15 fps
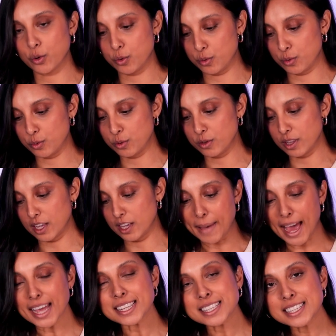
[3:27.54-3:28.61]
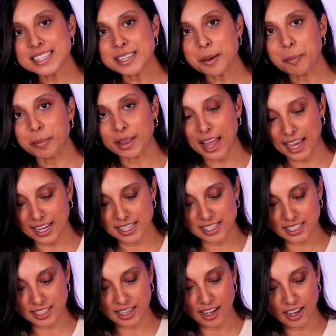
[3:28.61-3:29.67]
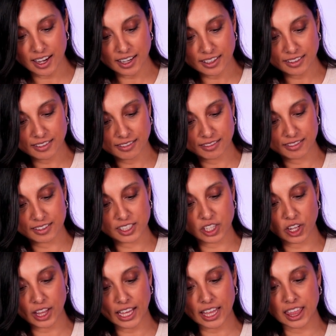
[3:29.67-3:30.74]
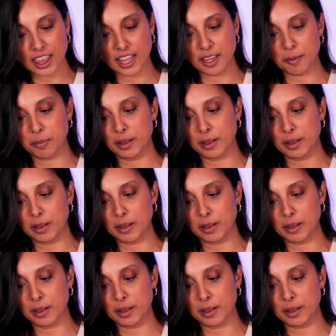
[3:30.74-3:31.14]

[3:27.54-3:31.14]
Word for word: cool matte black design. It's got like thinner